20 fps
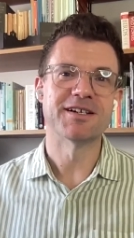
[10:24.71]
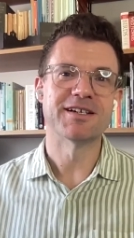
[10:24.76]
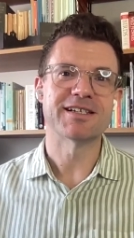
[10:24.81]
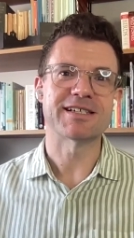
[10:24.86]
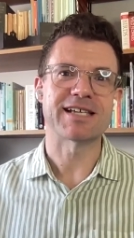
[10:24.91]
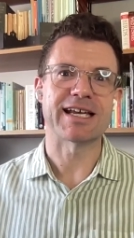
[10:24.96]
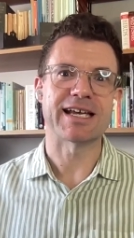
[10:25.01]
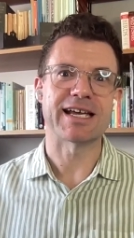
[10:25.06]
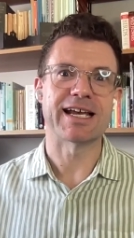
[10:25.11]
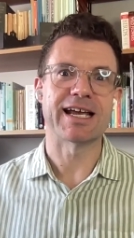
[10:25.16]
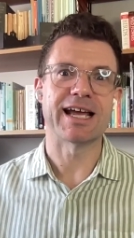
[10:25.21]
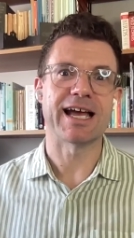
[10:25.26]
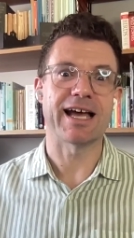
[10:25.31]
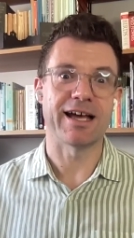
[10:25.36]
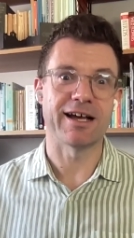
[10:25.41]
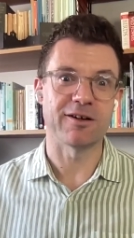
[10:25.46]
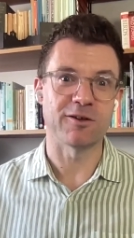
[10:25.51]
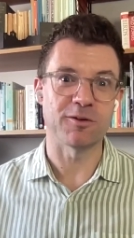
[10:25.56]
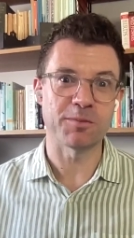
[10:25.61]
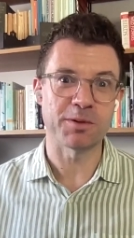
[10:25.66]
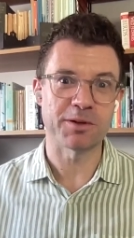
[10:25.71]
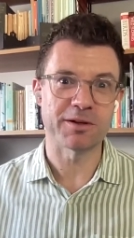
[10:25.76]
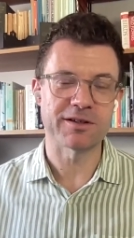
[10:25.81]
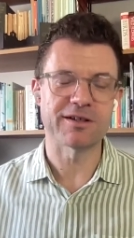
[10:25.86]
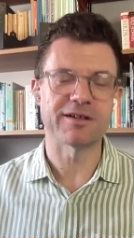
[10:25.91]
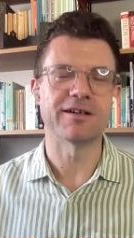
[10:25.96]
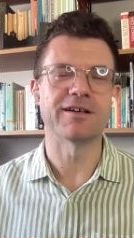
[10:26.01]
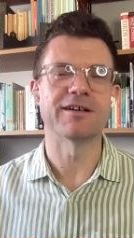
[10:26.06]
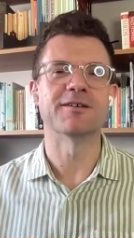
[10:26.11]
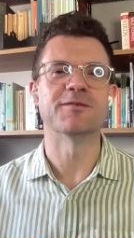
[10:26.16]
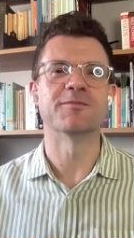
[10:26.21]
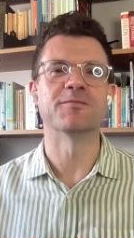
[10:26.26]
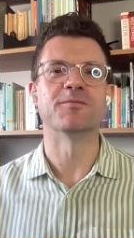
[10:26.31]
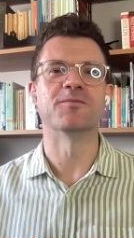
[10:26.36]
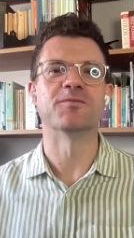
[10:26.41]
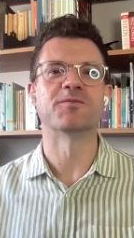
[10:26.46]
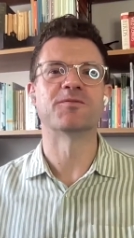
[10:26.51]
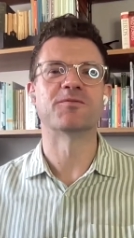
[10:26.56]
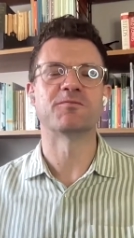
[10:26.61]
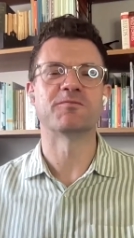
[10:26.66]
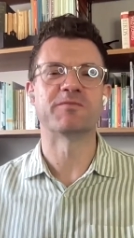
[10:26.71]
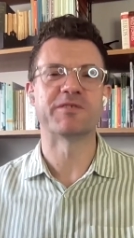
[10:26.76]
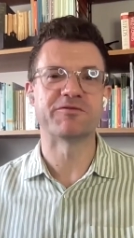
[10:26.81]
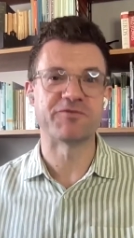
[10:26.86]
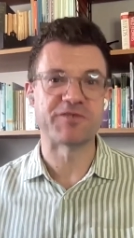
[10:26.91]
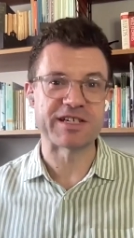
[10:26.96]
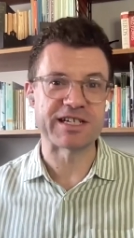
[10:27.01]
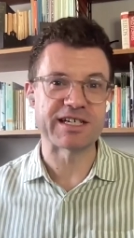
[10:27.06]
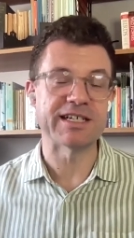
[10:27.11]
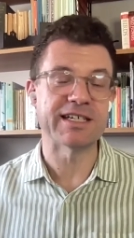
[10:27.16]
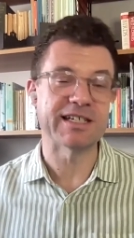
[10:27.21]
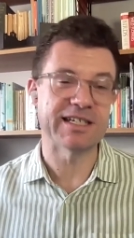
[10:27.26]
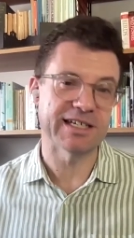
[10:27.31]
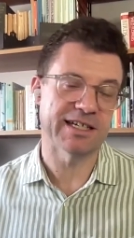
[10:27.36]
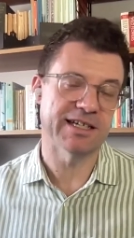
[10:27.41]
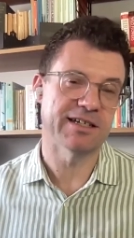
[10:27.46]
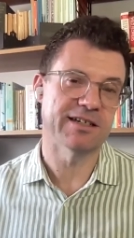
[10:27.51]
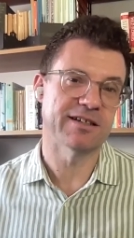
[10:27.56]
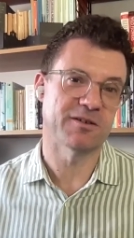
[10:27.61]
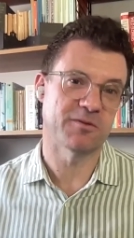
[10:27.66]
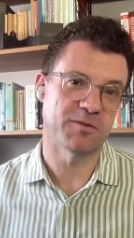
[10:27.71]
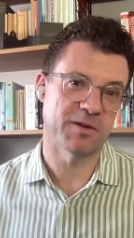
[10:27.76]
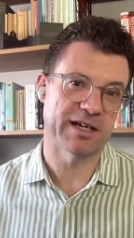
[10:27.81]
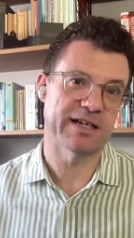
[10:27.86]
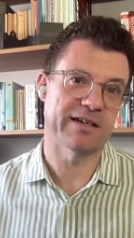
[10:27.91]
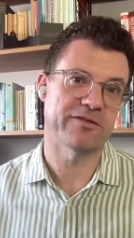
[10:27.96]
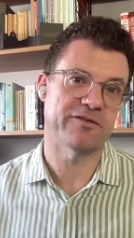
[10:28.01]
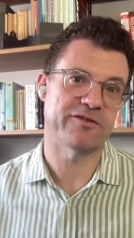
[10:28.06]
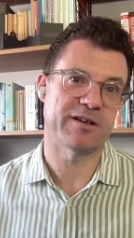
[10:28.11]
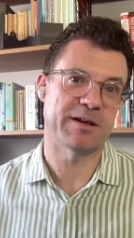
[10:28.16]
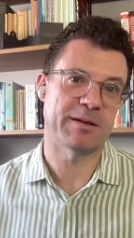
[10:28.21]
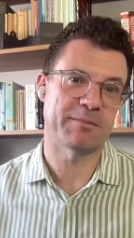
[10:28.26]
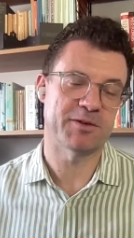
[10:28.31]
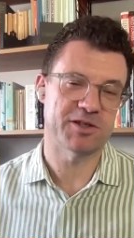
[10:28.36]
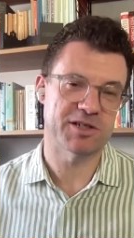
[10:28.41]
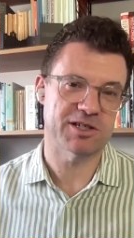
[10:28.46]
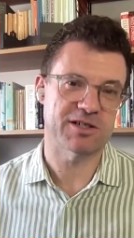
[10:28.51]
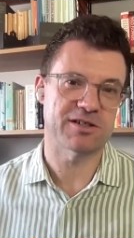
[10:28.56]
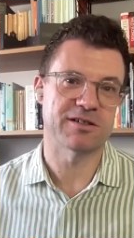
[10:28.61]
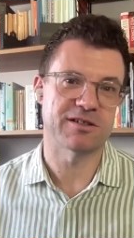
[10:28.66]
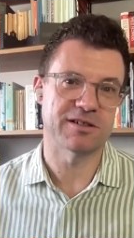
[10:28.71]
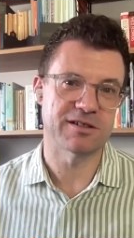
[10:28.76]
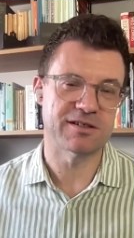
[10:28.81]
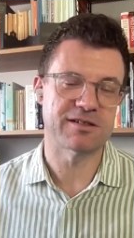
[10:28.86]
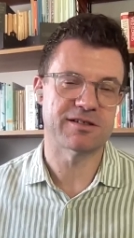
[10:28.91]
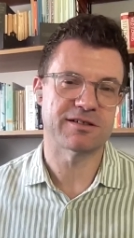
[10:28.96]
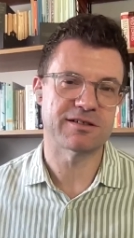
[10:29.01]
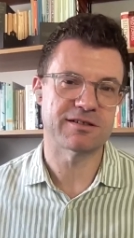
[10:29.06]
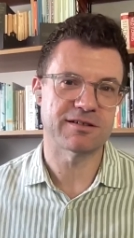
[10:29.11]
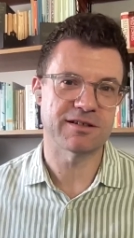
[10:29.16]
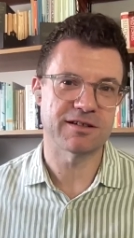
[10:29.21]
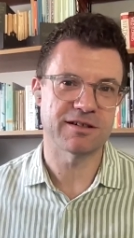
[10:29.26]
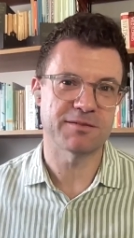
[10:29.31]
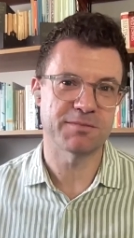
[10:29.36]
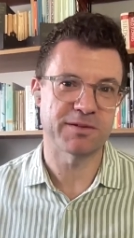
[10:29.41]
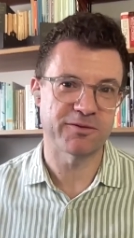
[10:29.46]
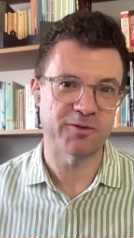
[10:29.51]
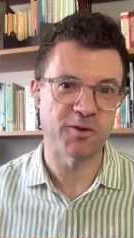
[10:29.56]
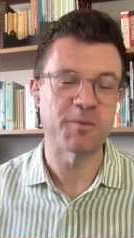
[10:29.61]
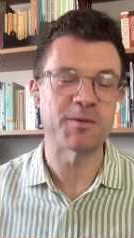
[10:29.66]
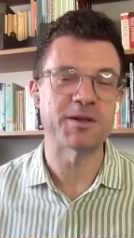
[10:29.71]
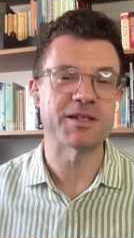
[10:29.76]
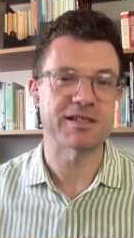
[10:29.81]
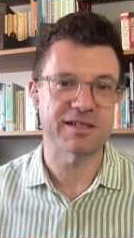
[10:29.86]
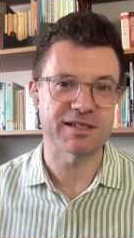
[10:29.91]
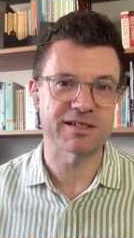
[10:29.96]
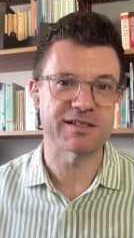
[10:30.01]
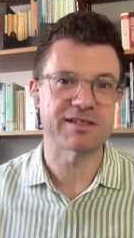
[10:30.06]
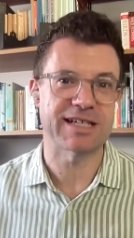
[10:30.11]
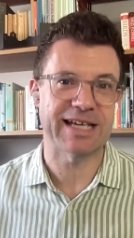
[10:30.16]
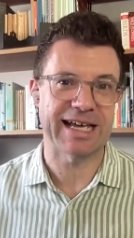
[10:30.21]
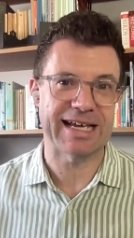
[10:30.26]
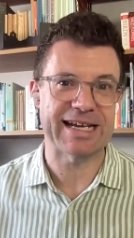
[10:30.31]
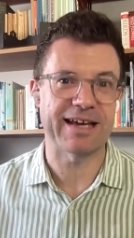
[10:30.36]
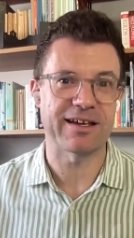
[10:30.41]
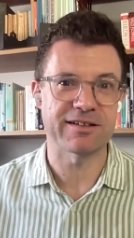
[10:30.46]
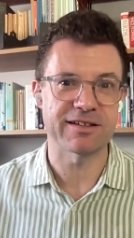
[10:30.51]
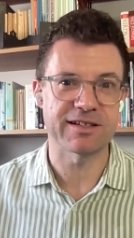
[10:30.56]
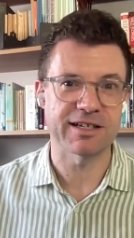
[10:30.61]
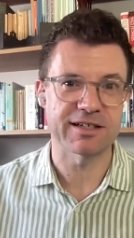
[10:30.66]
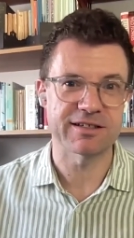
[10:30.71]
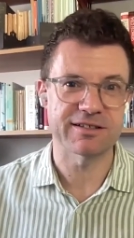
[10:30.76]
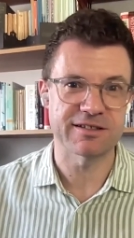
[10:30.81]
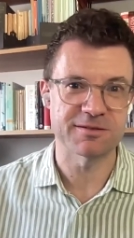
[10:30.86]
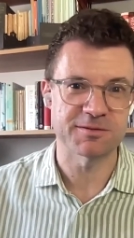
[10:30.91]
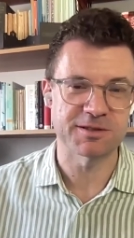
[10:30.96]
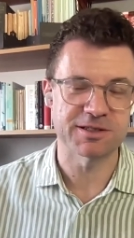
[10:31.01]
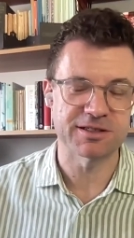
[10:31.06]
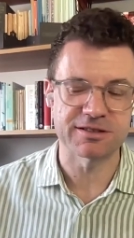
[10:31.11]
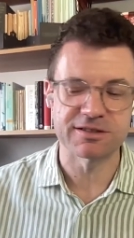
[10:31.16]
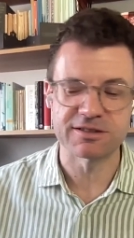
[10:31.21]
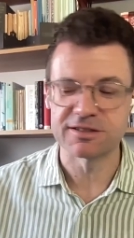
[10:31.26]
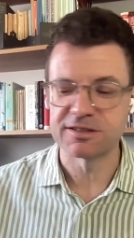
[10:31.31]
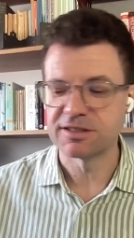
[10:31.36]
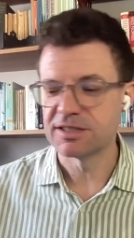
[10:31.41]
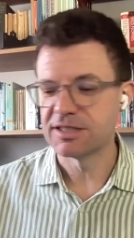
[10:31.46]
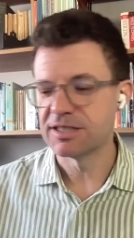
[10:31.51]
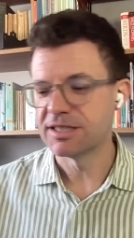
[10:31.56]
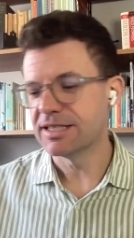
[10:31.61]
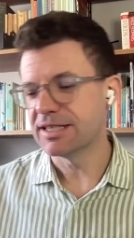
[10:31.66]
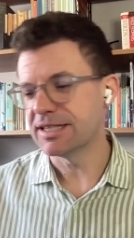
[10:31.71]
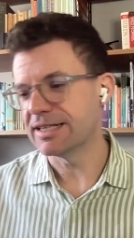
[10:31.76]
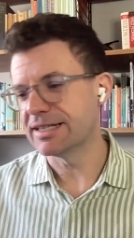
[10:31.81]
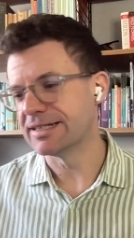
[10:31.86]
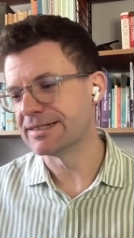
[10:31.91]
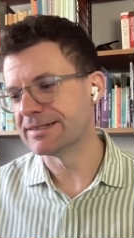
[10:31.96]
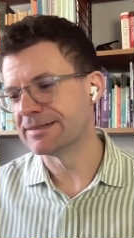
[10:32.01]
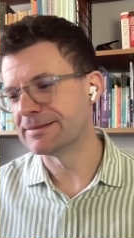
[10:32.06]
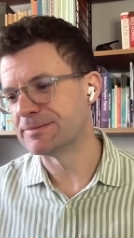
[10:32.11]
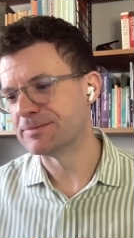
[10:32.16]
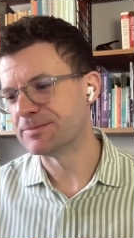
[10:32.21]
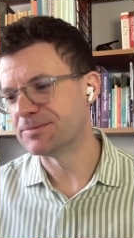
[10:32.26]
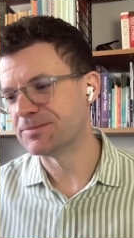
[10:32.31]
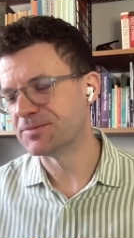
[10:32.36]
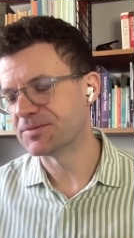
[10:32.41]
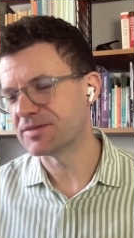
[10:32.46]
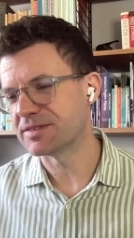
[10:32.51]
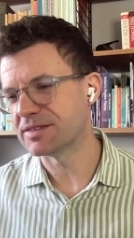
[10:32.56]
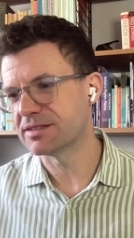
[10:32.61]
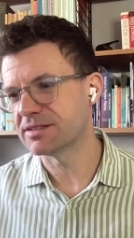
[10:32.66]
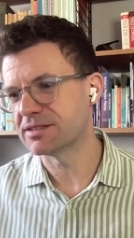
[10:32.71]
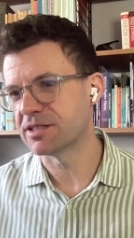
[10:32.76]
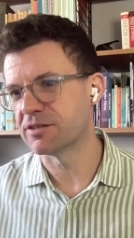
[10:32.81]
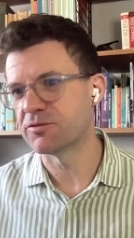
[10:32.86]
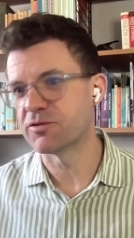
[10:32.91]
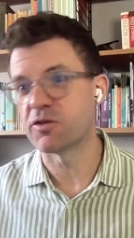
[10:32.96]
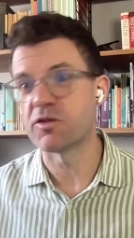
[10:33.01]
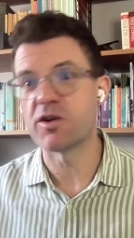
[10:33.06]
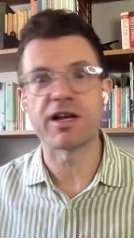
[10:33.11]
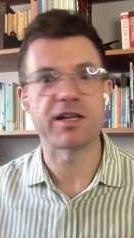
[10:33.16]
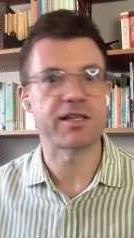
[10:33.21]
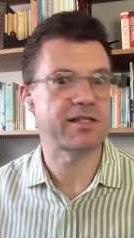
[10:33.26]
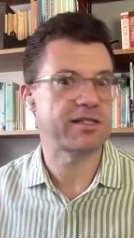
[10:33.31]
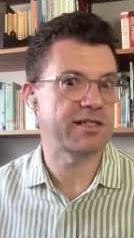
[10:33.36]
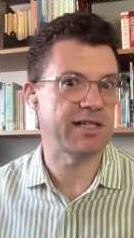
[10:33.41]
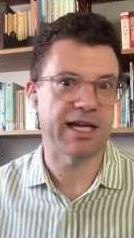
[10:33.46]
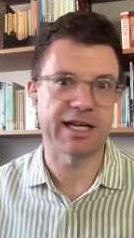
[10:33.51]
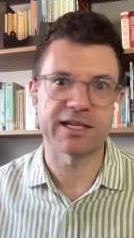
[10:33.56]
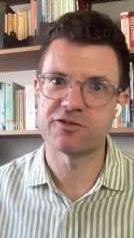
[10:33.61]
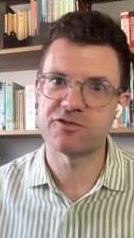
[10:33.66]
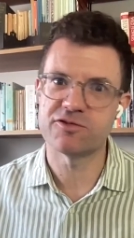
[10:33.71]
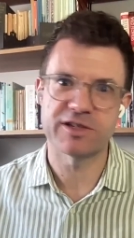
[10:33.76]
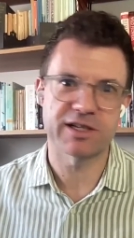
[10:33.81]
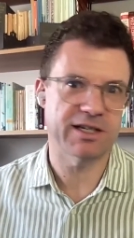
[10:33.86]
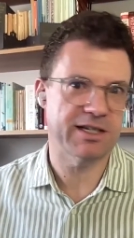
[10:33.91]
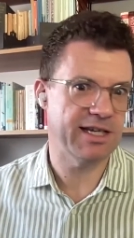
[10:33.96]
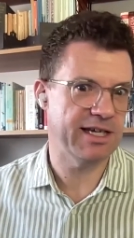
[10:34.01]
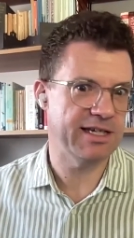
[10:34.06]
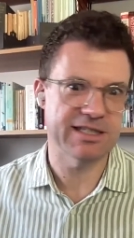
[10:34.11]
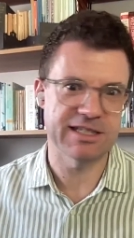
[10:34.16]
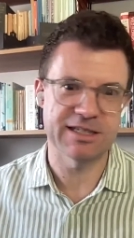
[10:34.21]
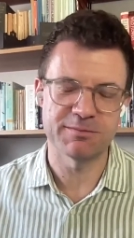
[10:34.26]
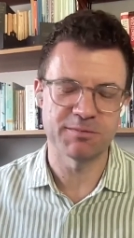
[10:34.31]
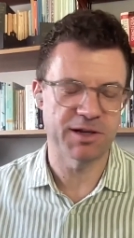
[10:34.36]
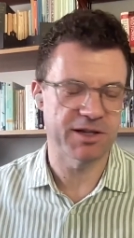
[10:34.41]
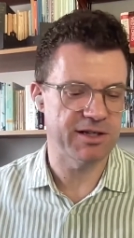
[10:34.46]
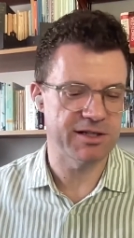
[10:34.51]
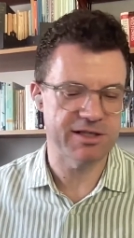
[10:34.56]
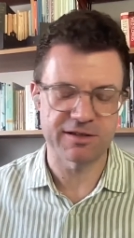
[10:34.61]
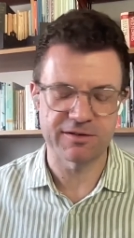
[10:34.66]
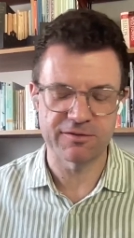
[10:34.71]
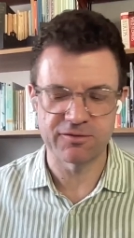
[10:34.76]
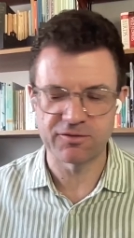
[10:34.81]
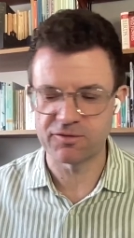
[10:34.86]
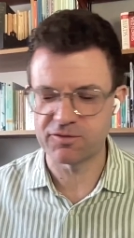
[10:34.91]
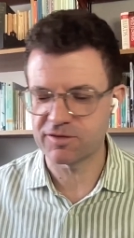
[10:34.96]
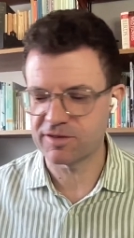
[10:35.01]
saying, help, we really need a way for our musicians' performances to get out there to the world. So for us, that triggered 18 months of